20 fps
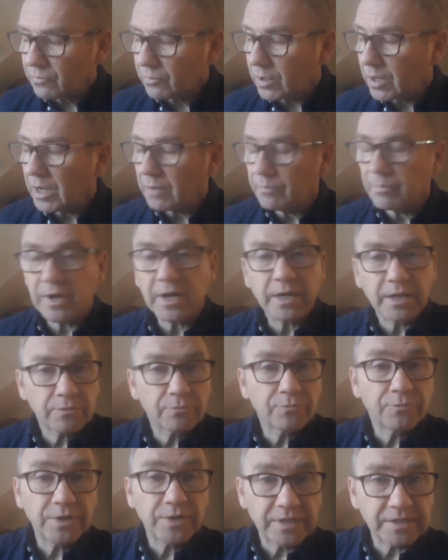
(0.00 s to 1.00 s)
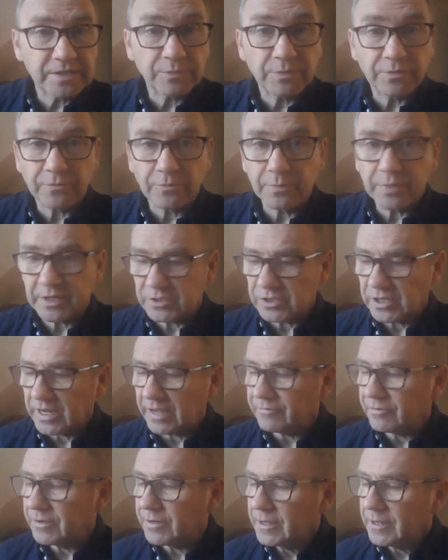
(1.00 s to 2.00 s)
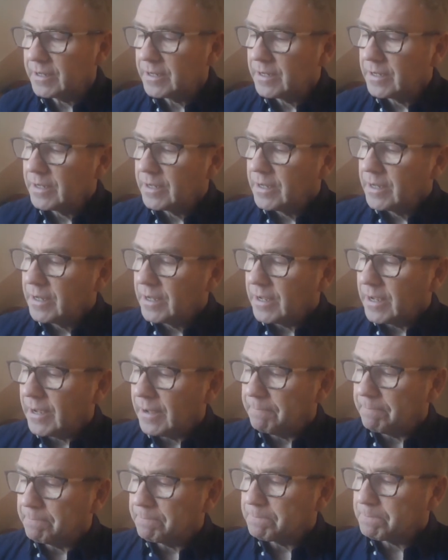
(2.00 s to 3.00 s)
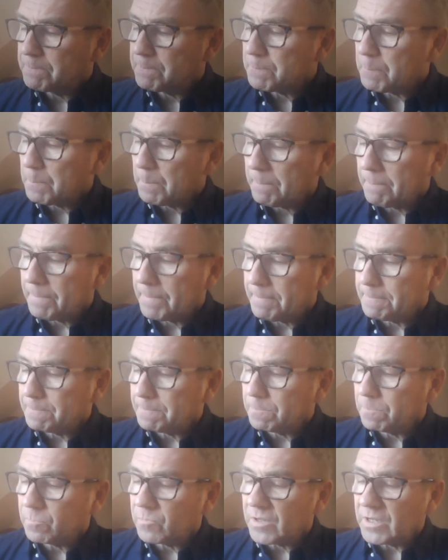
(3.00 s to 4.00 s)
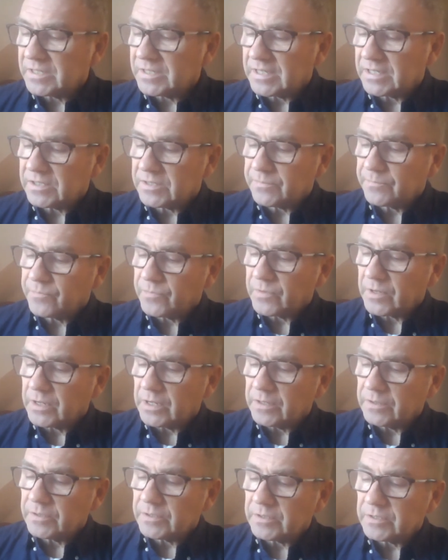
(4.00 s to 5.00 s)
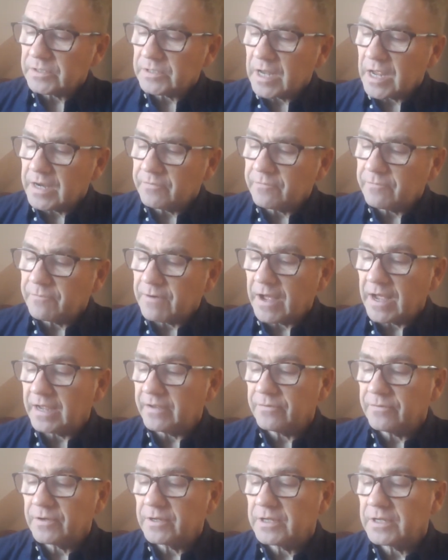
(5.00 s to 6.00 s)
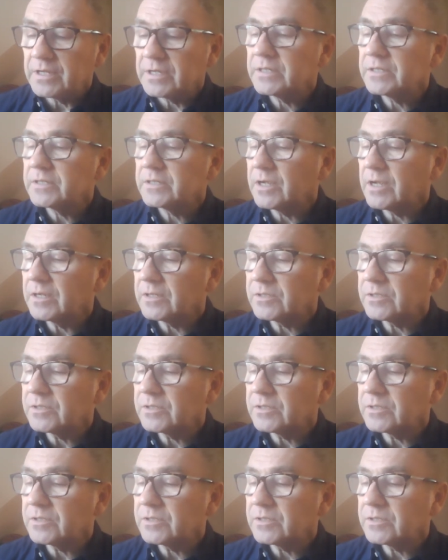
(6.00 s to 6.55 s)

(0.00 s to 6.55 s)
uh, by reading something from page 11. Um, he says, uh, this is line five uh,